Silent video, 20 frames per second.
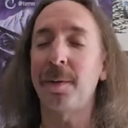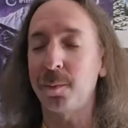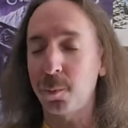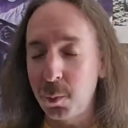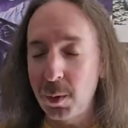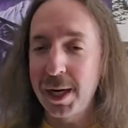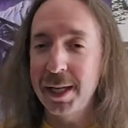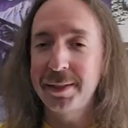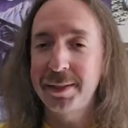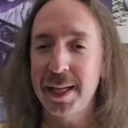
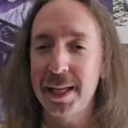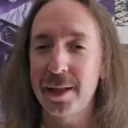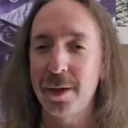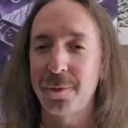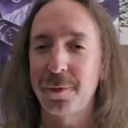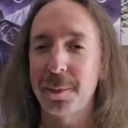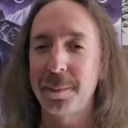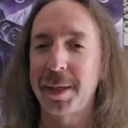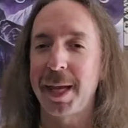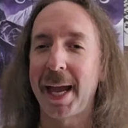When I say they're
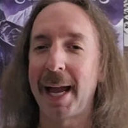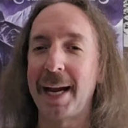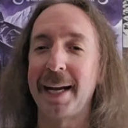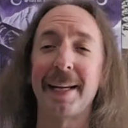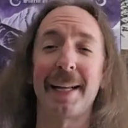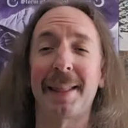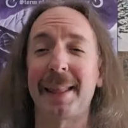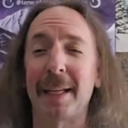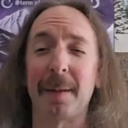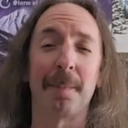from
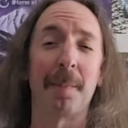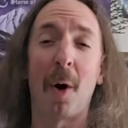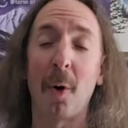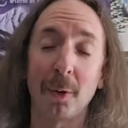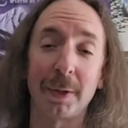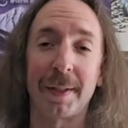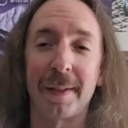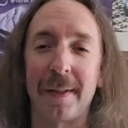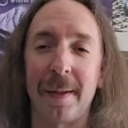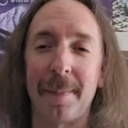Canada, I think
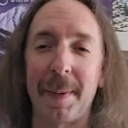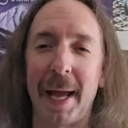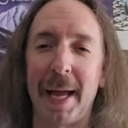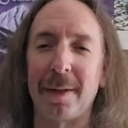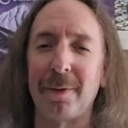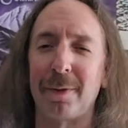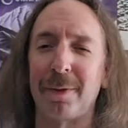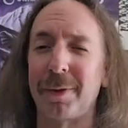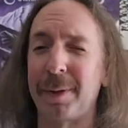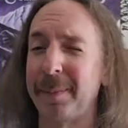most of the
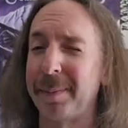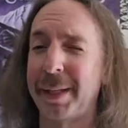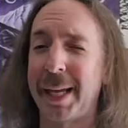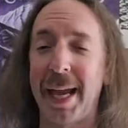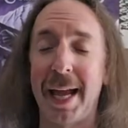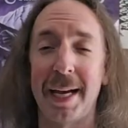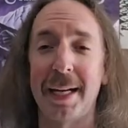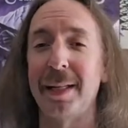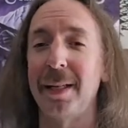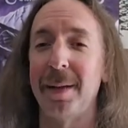band was from
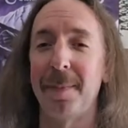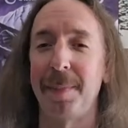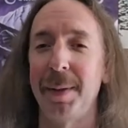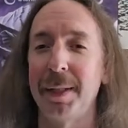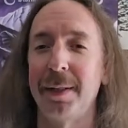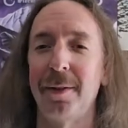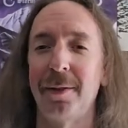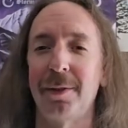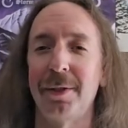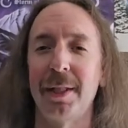Canada,
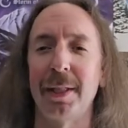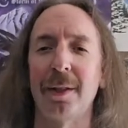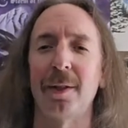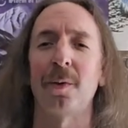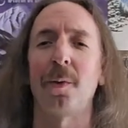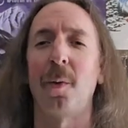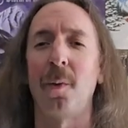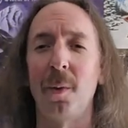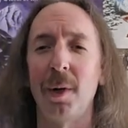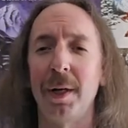but their
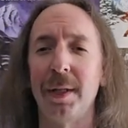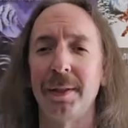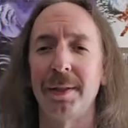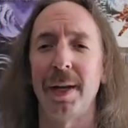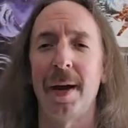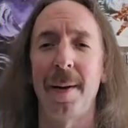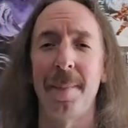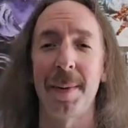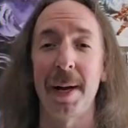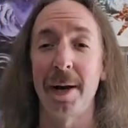singer was
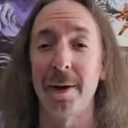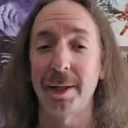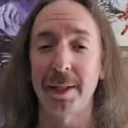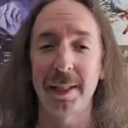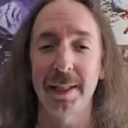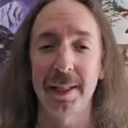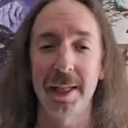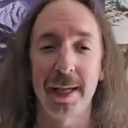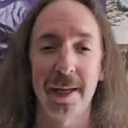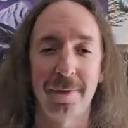
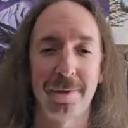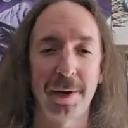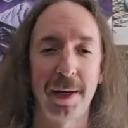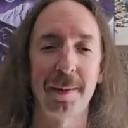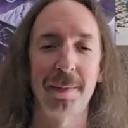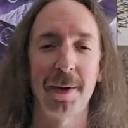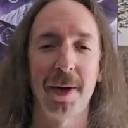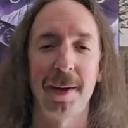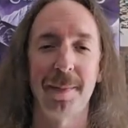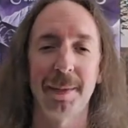American, if
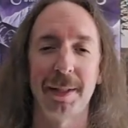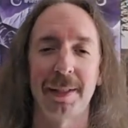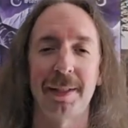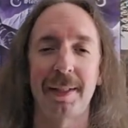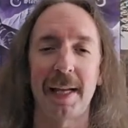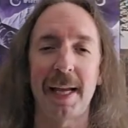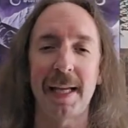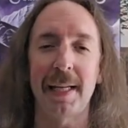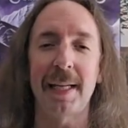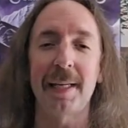I'm not
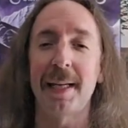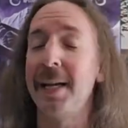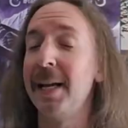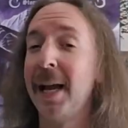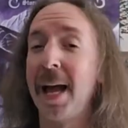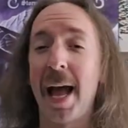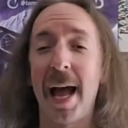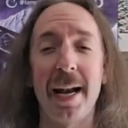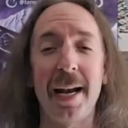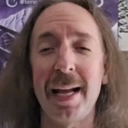mistaken.
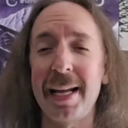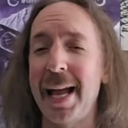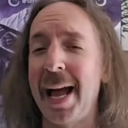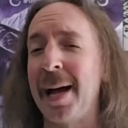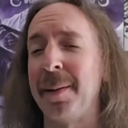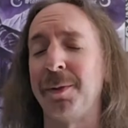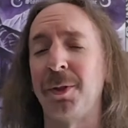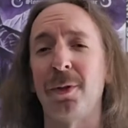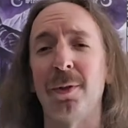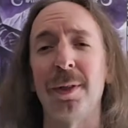And I
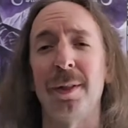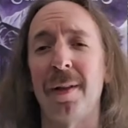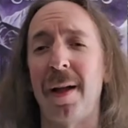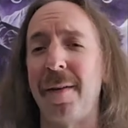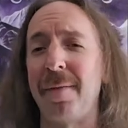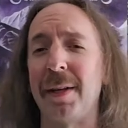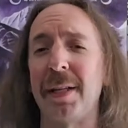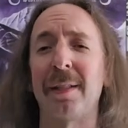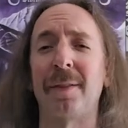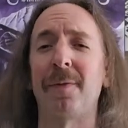absolutely
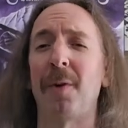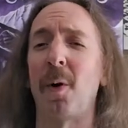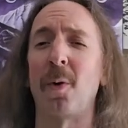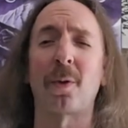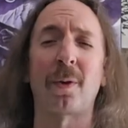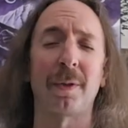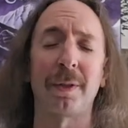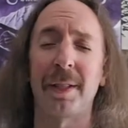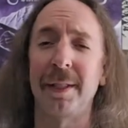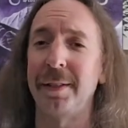love his
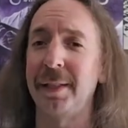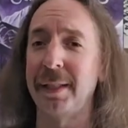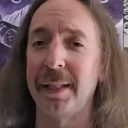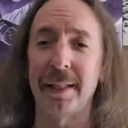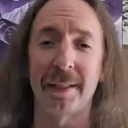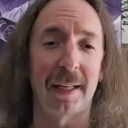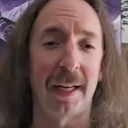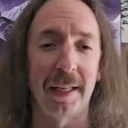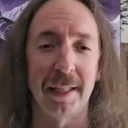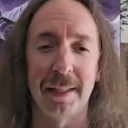vocals. He's in
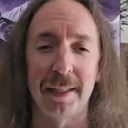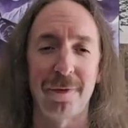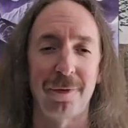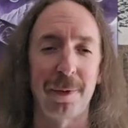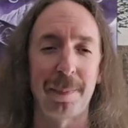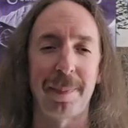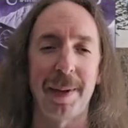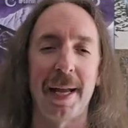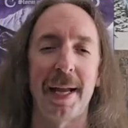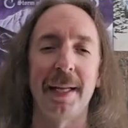a ton of
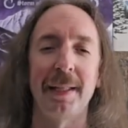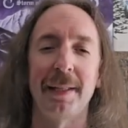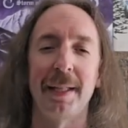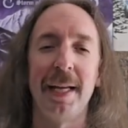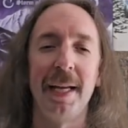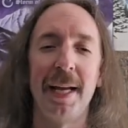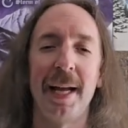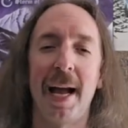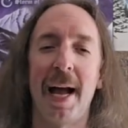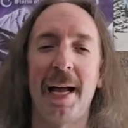different bands
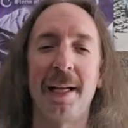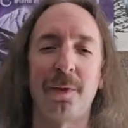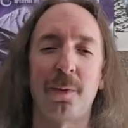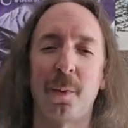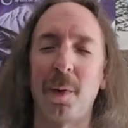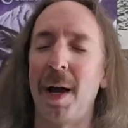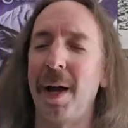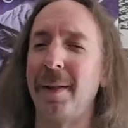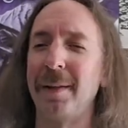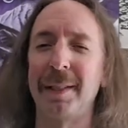as
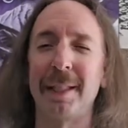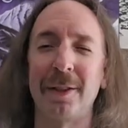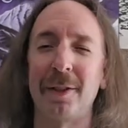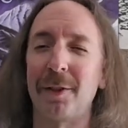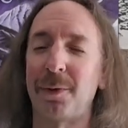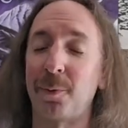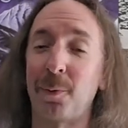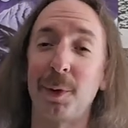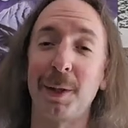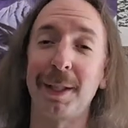well, and he
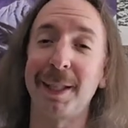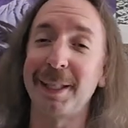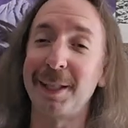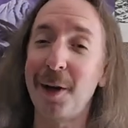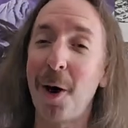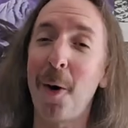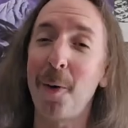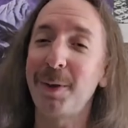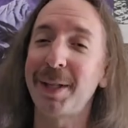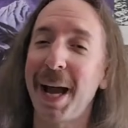just really
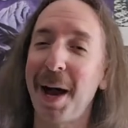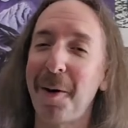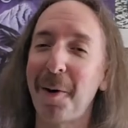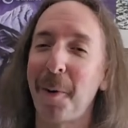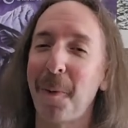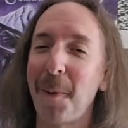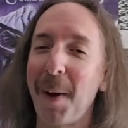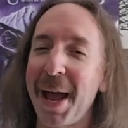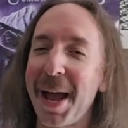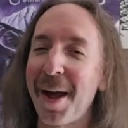knows how to
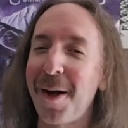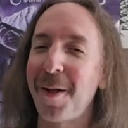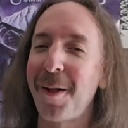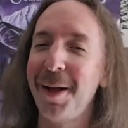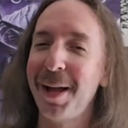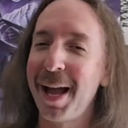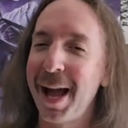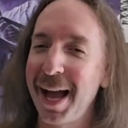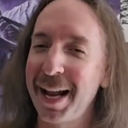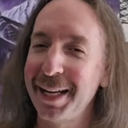wail,
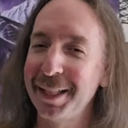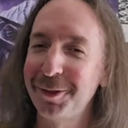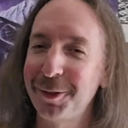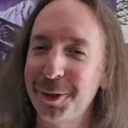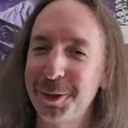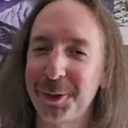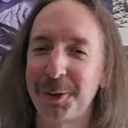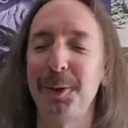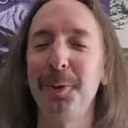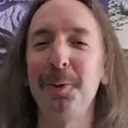and it
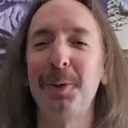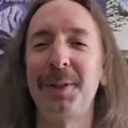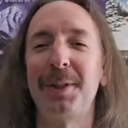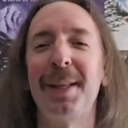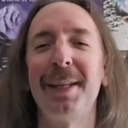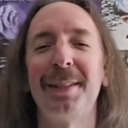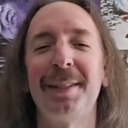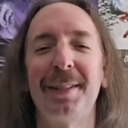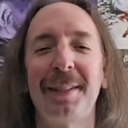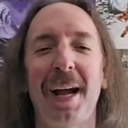just suits
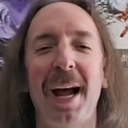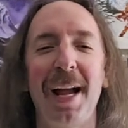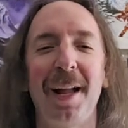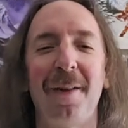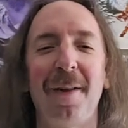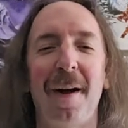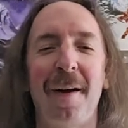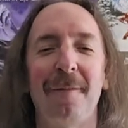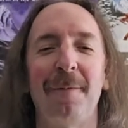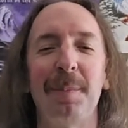this
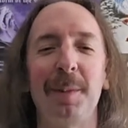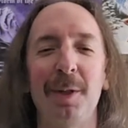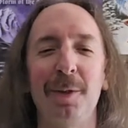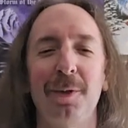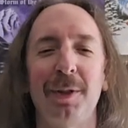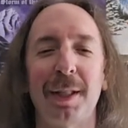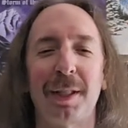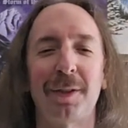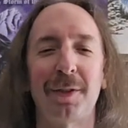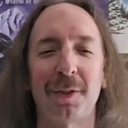style of
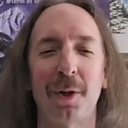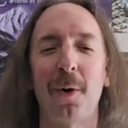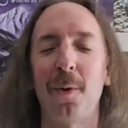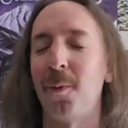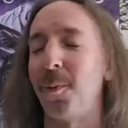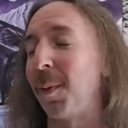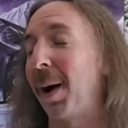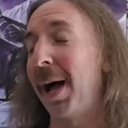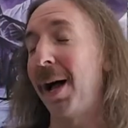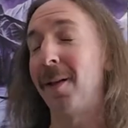music so
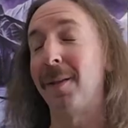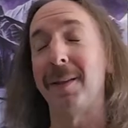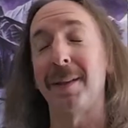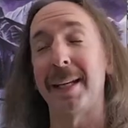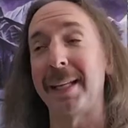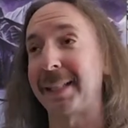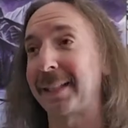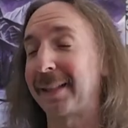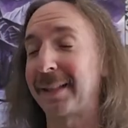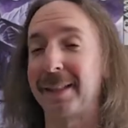well.
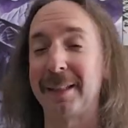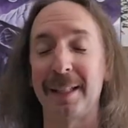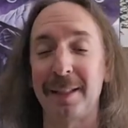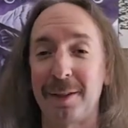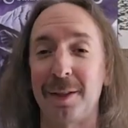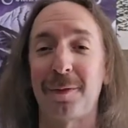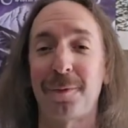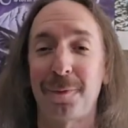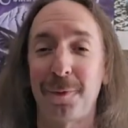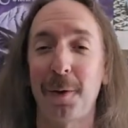
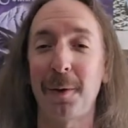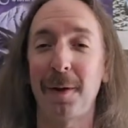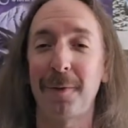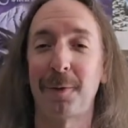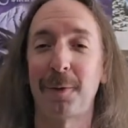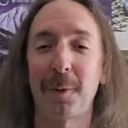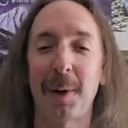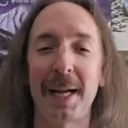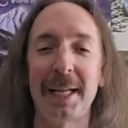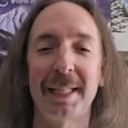This is full
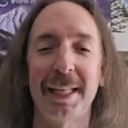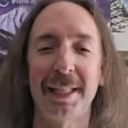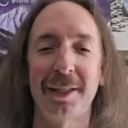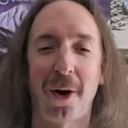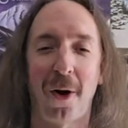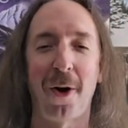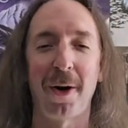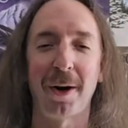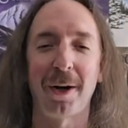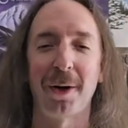of great
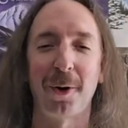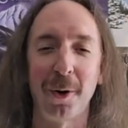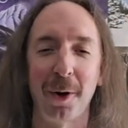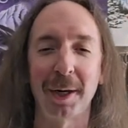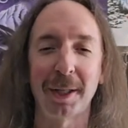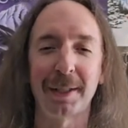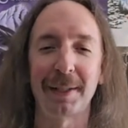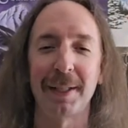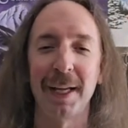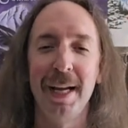guitar
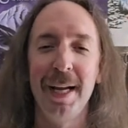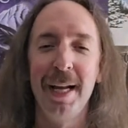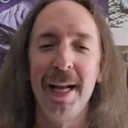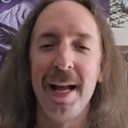hooks.